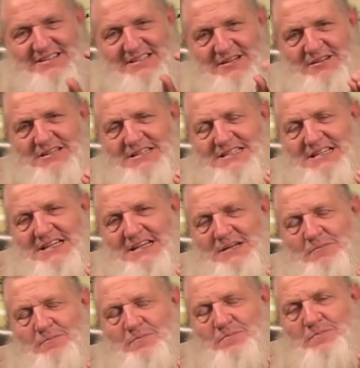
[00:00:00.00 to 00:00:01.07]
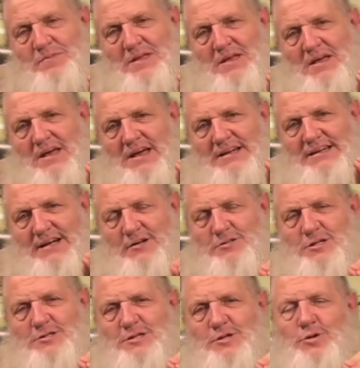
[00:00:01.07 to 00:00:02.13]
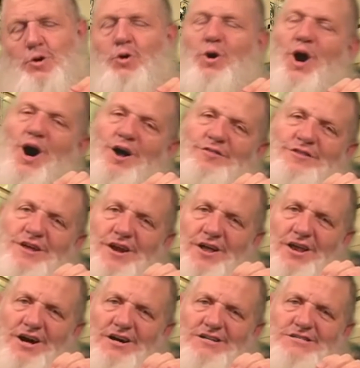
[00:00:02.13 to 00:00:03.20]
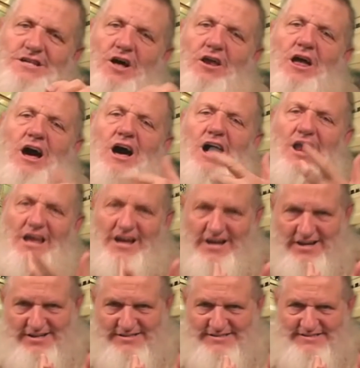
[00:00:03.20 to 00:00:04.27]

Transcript: seriously, it tells us in the Quran that Allah is al-Khaliq.